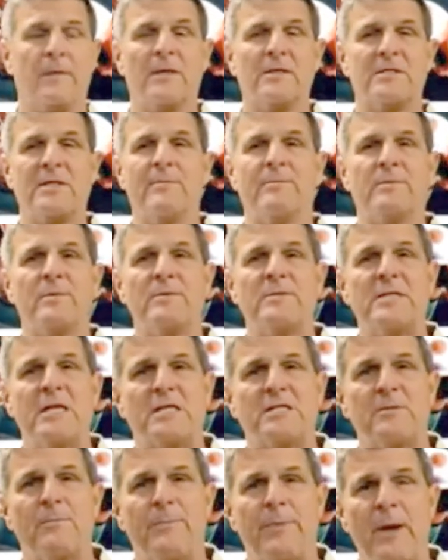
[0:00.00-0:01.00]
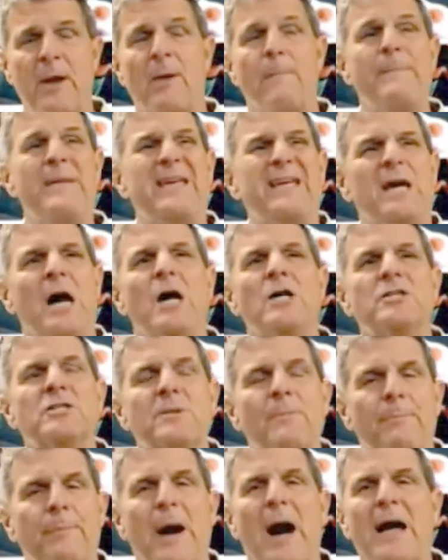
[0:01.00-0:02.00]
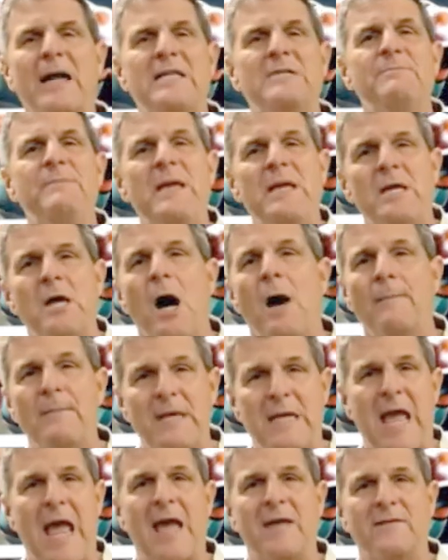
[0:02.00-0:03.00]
symptoms disappear because the body's becoming